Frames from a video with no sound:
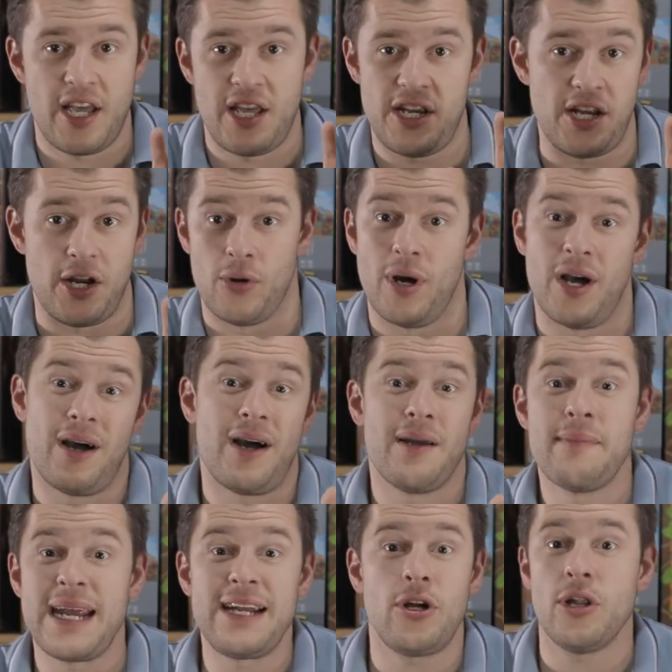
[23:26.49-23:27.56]
You know, I
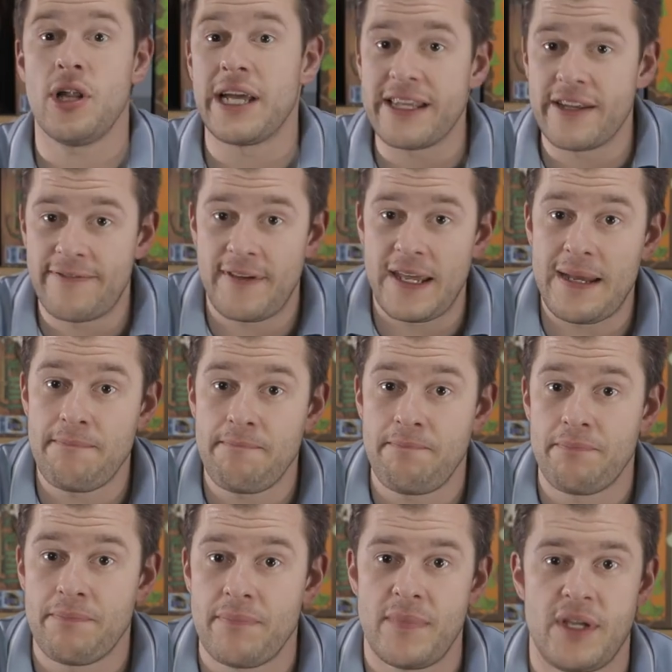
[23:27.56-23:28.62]
may not like the theme,
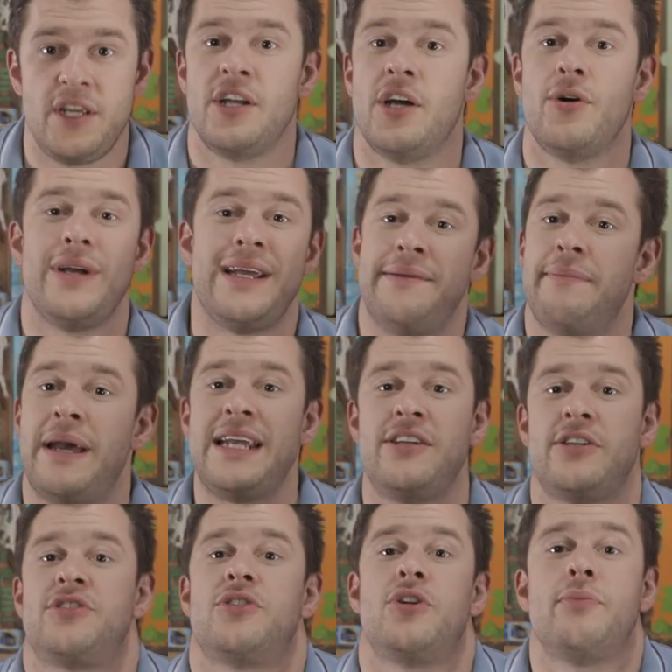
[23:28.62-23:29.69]
you know, it may
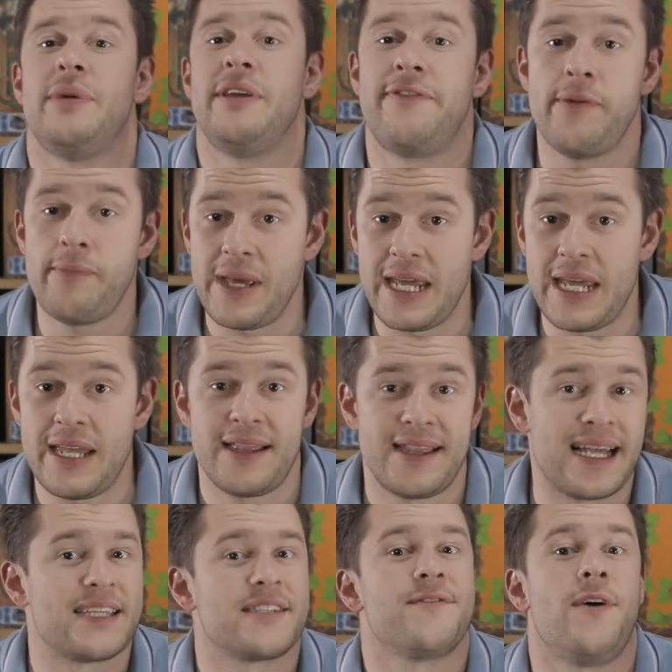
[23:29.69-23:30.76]
just not be for me,
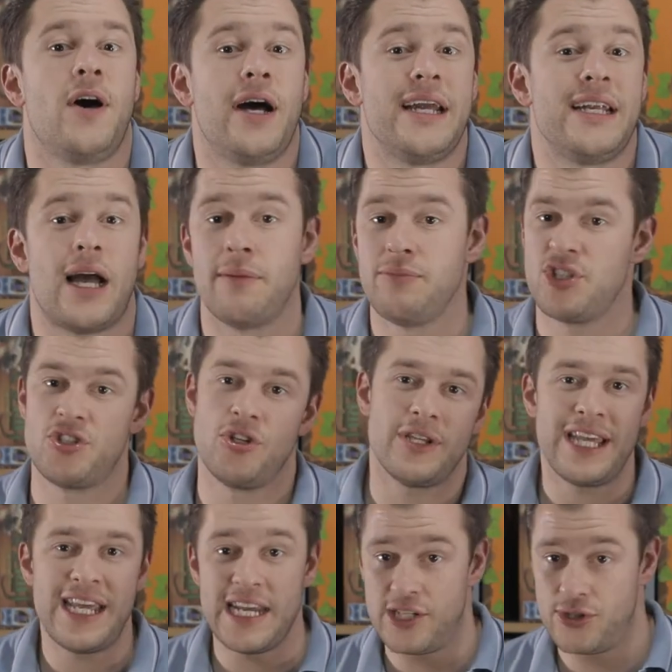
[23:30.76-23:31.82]
that's fine, I'm just
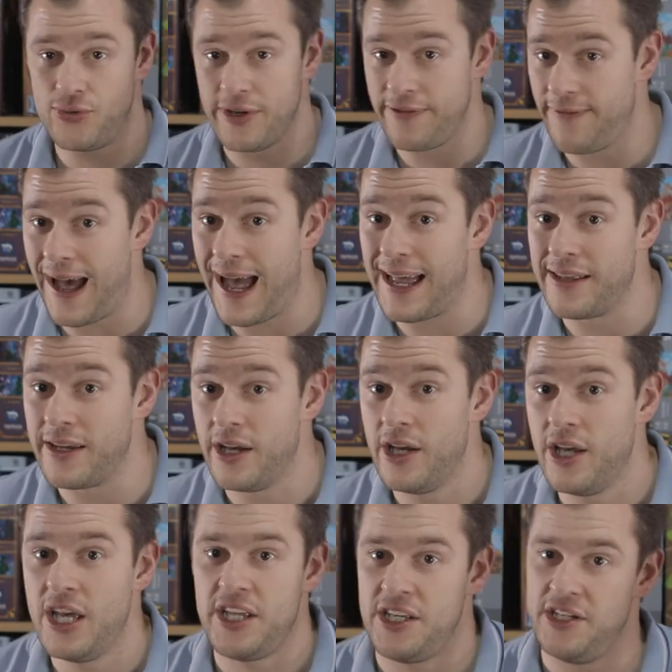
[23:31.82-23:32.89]
not a history fan.
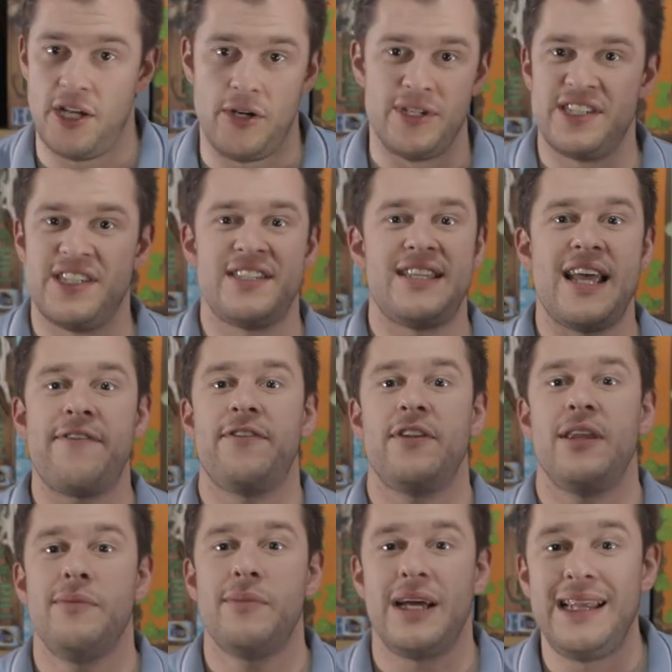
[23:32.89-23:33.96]
You know, this is
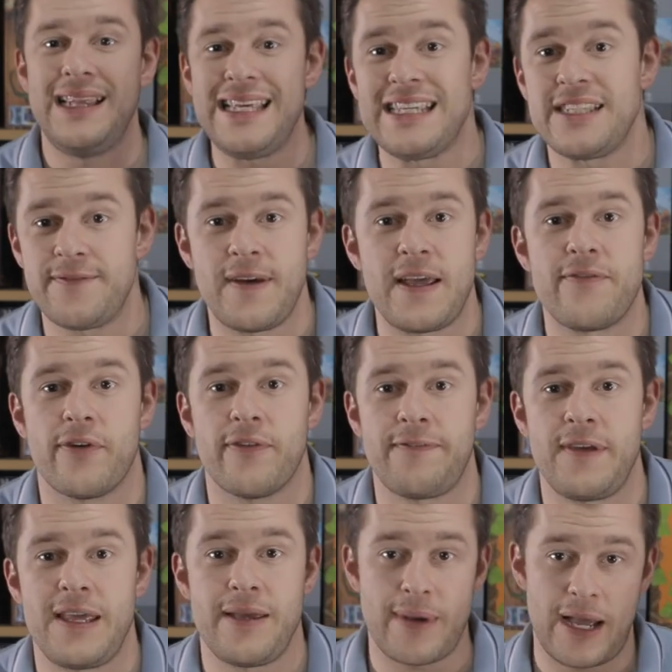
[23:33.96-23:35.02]
definitely my least favourite
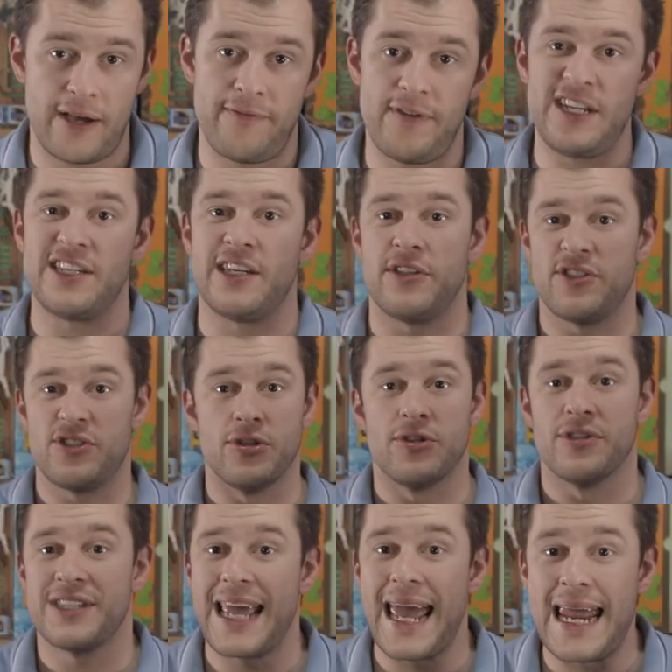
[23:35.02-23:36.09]
theme out of Vital
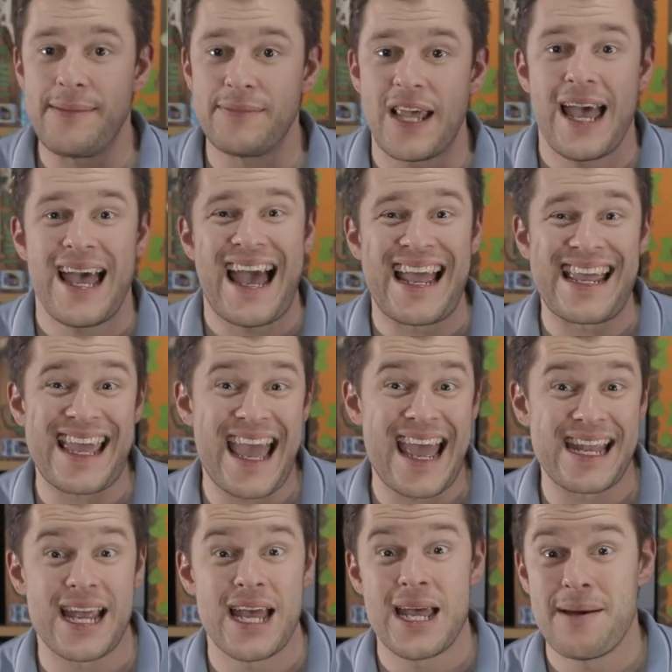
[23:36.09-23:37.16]
Lacerda's games.
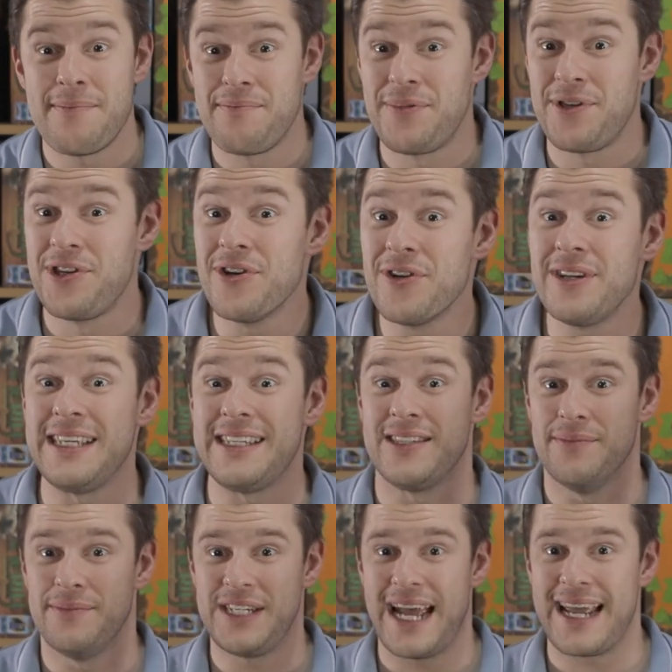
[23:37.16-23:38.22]
Again, purely
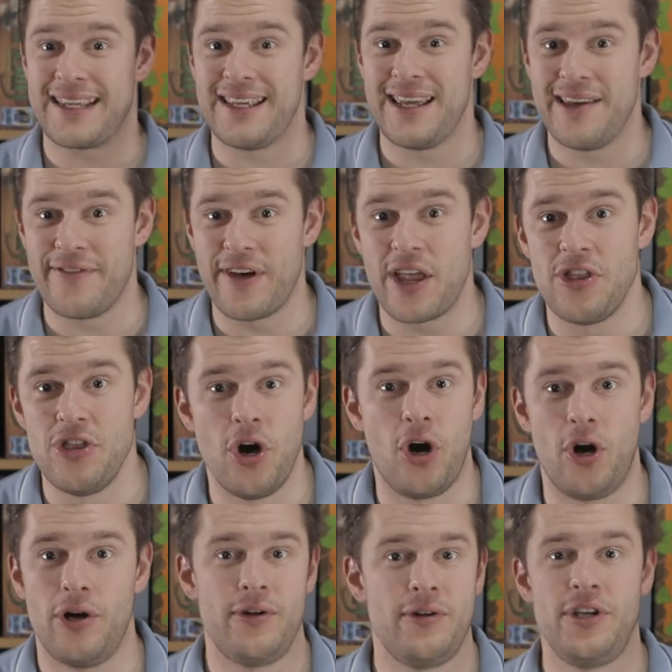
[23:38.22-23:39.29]
subjective,
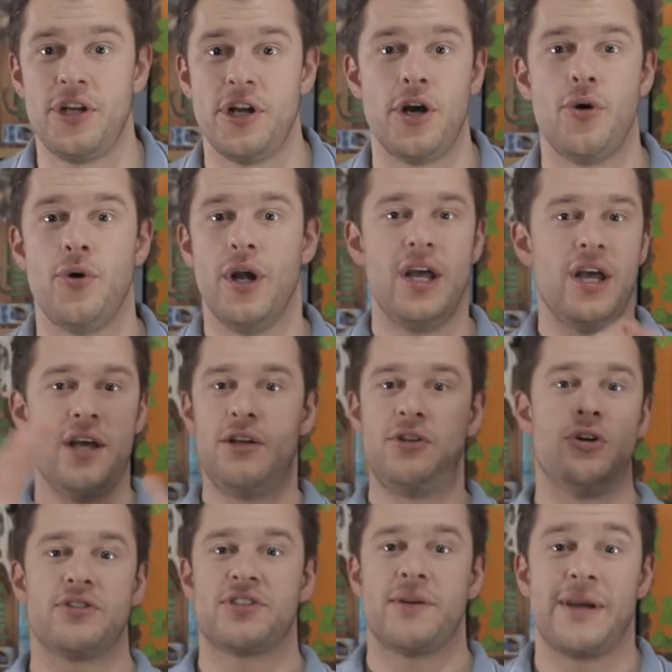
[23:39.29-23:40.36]
not, you know,
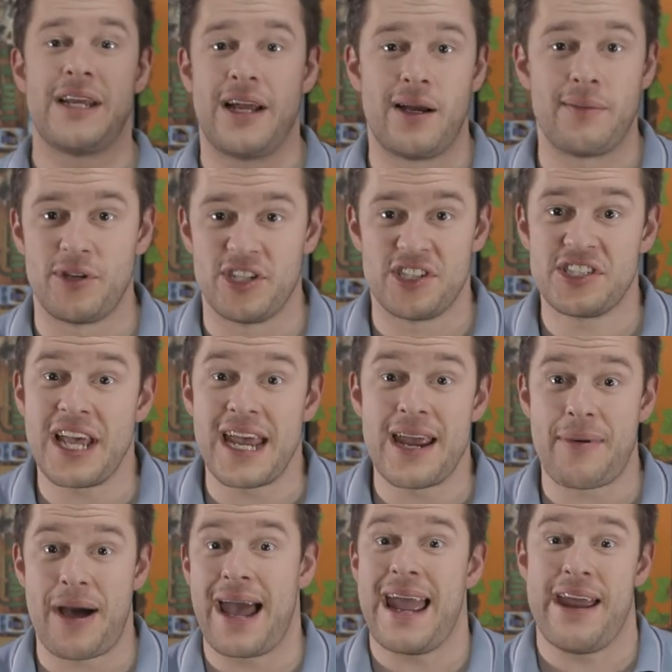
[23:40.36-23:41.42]
not something I'm going to say
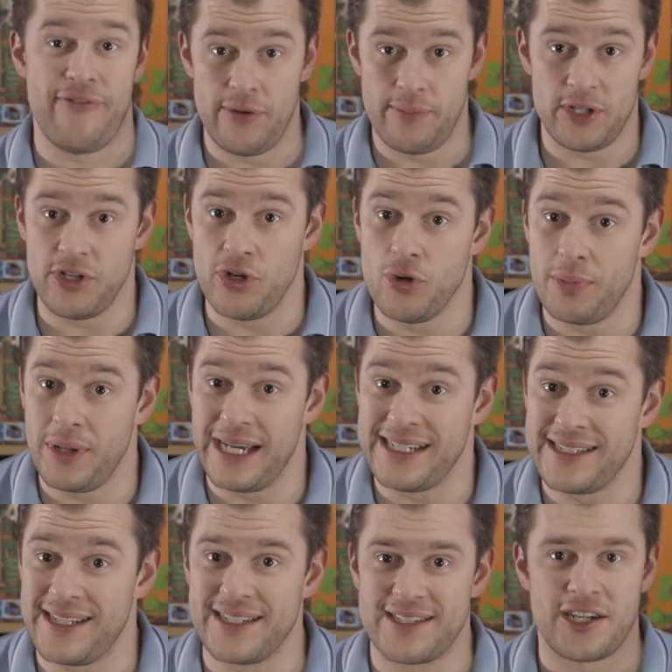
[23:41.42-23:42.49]
about everybody who
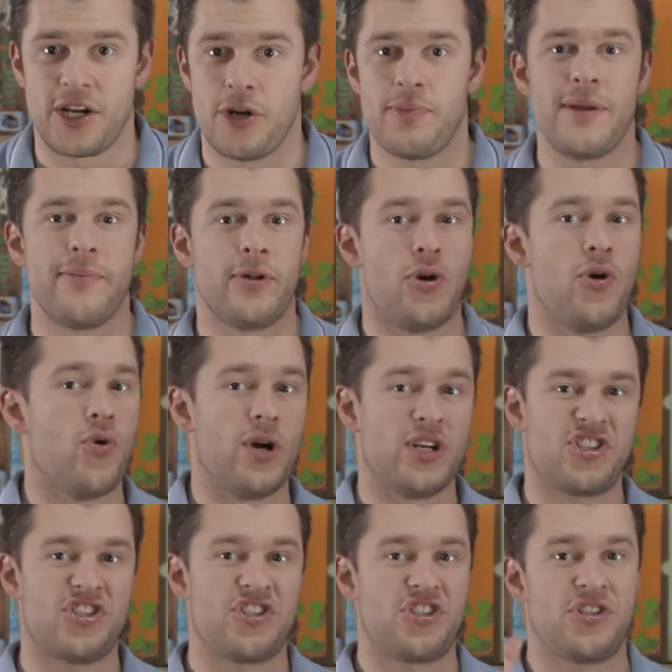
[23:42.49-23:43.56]
plays this. I know people who are
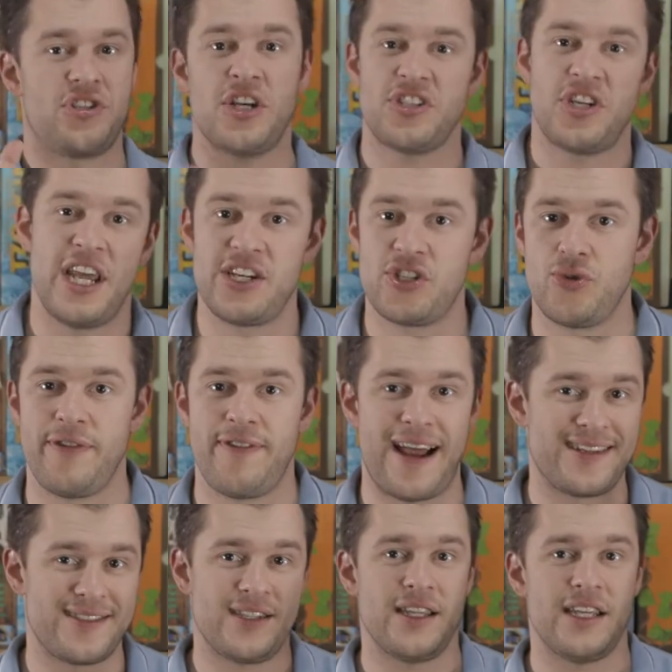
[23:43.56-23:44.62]
such history
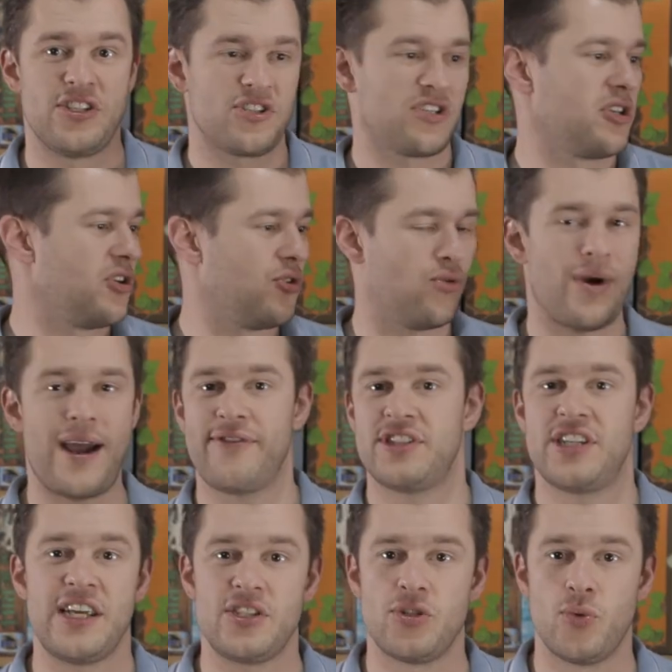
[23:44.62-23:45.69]
fans that they just
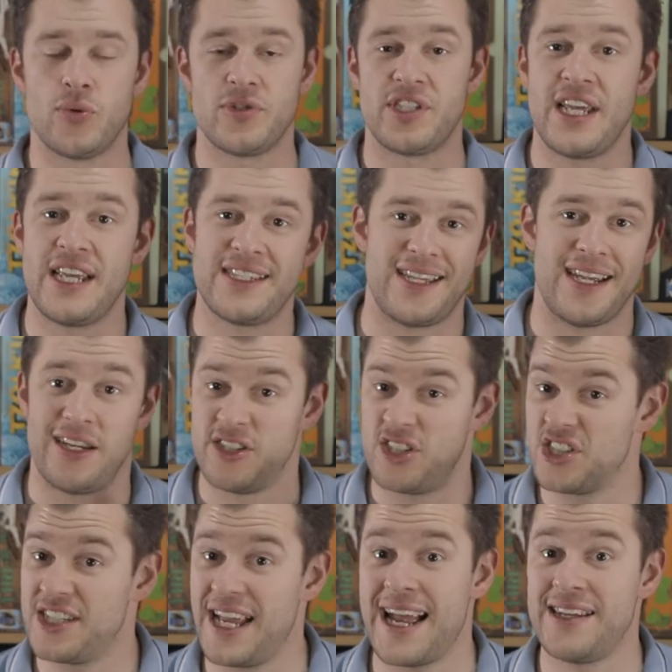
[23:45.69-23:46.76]
gravitate towards this, they
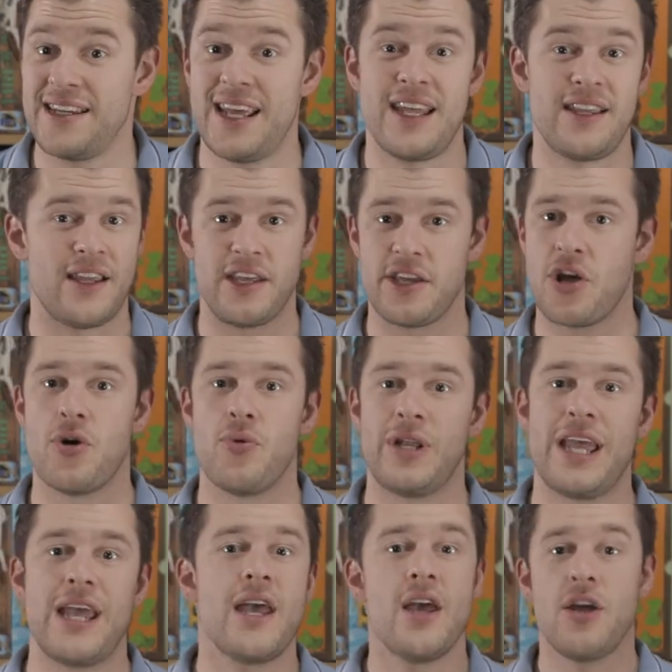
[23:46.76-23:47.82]
understand it, they go
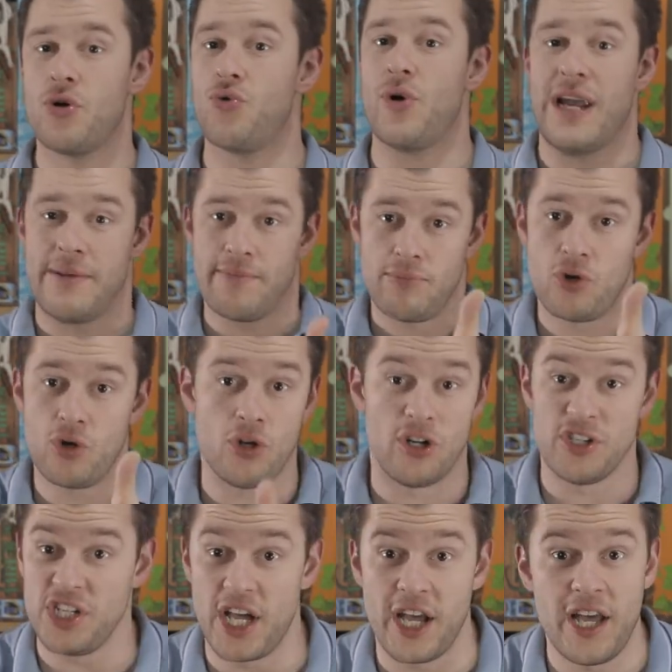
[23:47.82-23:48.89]
with it. Great, good
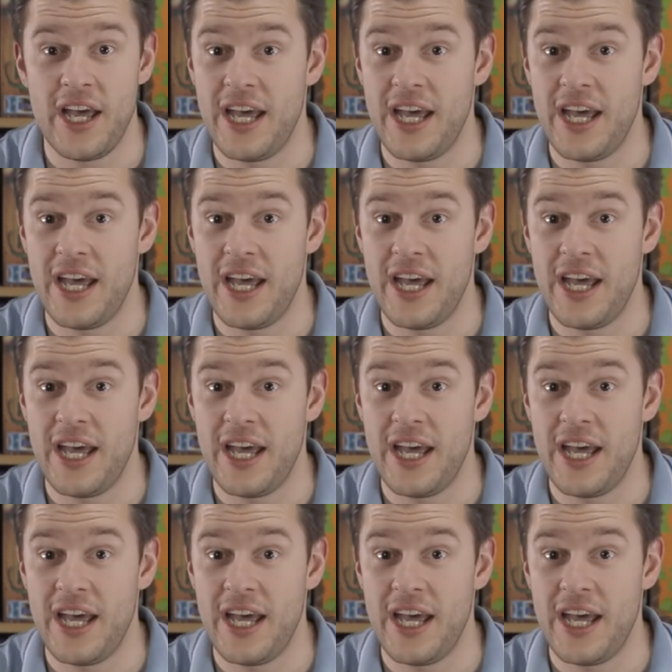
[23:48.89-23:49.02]
on you.